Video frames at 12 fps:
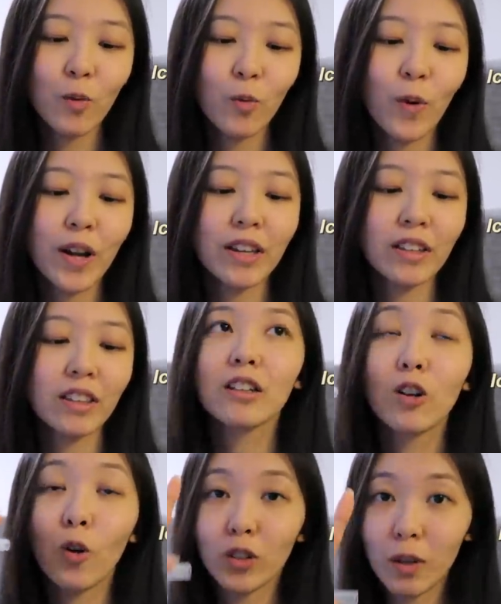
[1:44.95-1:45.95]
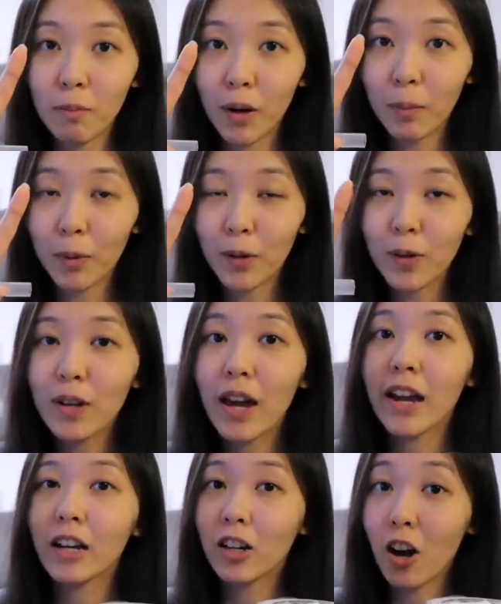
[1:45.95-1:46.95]
with golden bubble
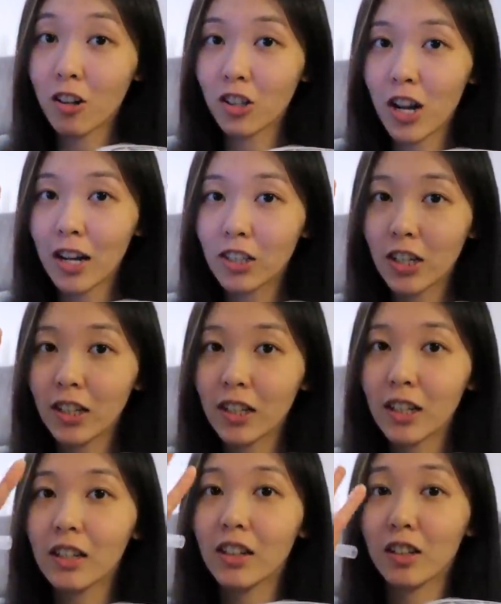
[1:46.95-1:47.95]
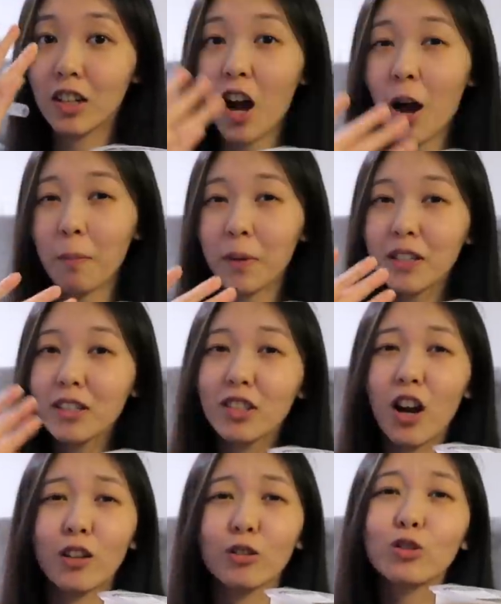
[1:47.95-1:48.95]
and konjac jelly. Their toppings
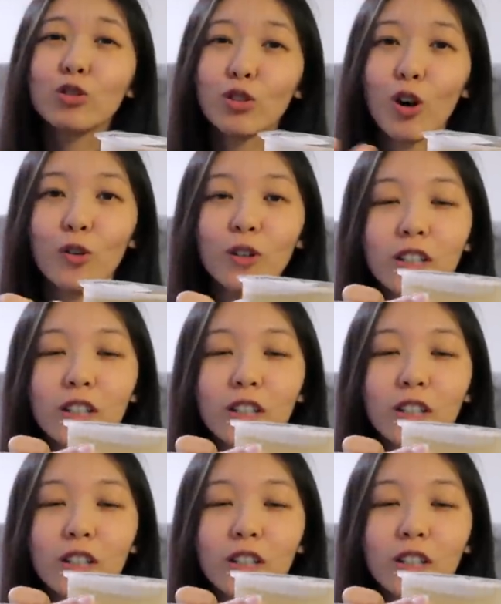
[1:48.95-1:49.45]
are so